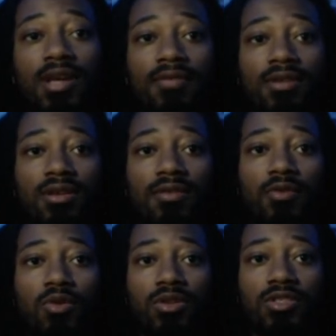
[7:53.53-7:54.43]
Definitely
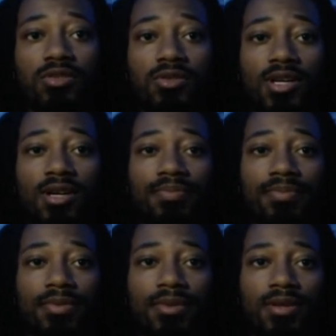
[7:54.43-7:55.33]
look forward to
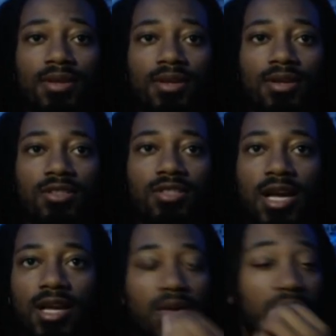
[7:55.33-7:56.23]
checking